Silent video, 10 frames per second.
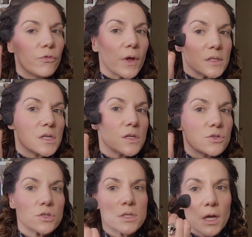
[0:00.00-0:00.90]

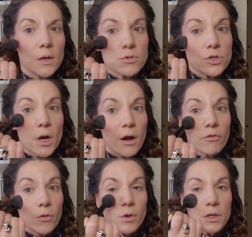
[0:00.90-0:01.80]
phases, just like I'm sure
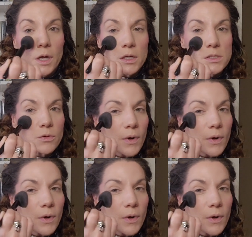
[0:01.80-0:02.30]
everyone does.